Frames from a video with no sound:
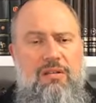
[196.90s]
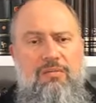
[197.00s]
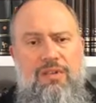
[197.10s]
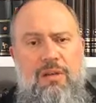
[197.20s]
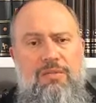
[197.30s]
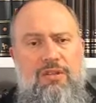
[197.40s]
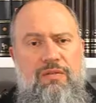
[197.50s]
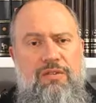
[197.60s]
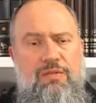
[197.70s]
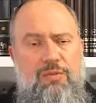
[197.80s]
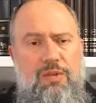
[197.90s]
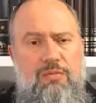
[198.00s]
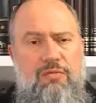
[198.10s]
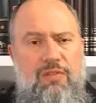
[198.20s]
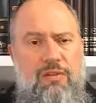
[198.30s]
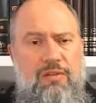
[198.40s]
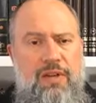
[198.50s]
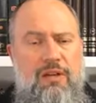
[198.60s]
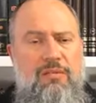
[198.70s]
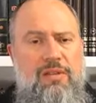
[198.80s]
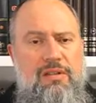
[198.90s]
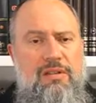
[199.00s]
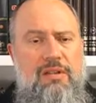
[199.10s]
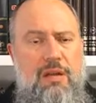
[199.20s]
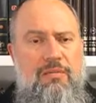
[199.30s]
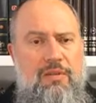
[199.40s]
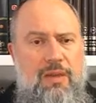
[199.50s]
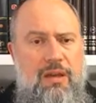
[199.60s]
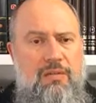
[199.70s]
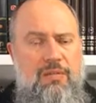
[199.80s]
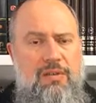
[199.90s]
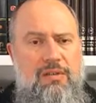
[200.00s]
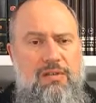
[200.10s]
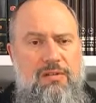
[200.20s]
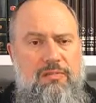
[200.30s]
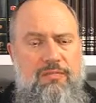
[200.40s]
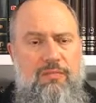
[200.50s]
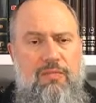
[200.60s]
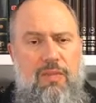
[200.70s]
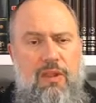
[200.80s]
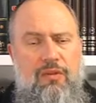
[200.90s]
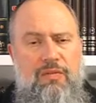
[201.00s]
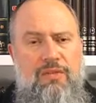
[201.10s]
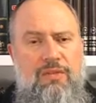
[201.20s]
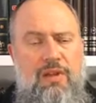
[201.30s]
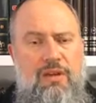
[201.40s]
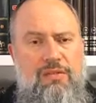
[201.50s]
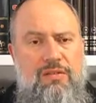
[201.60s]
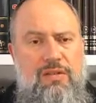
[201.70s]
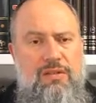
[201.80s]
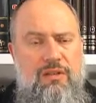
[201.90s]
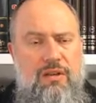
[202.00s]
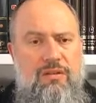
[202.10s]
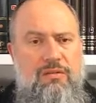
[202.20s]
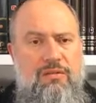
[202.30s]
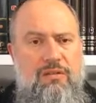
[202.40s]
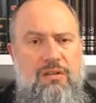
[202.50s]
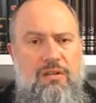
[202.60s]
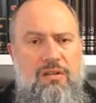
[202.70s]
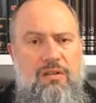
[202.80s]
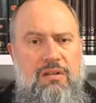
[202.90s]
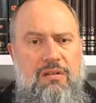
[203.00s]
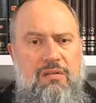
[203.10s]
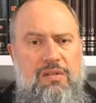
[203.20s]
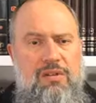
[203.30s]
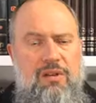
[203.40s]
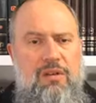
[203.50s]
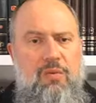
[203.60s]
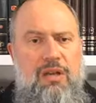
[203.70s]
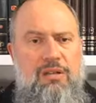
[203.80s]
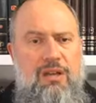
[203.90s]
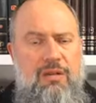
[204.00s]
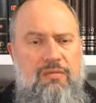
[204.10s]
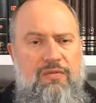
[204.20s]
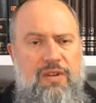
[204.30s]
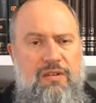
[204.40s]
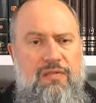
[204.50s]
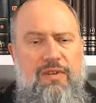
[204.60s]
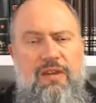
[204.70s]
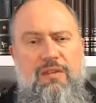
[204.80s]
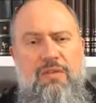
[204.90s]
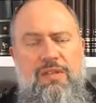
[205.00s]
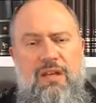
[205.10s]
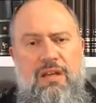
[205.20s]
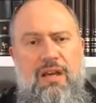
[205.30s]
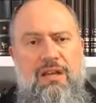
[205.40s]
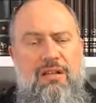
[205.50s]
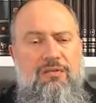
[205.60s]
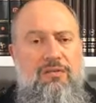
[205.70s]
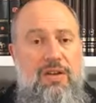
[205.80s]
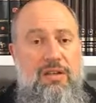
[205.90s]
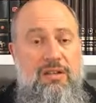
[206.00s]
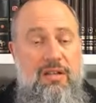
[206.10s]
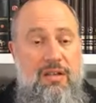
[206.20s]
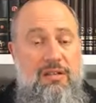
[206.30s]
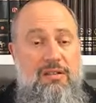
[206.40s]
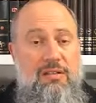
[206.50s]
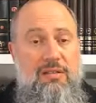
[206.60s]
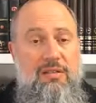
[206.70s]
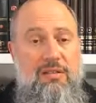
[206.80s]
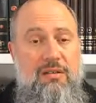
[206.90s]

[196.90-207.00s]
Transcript: redemption of the Jewish people from their enemies, the time of the Maccabees, over 2,000 years ago, was not a one-time event. The fact that we say Hallel for 8 days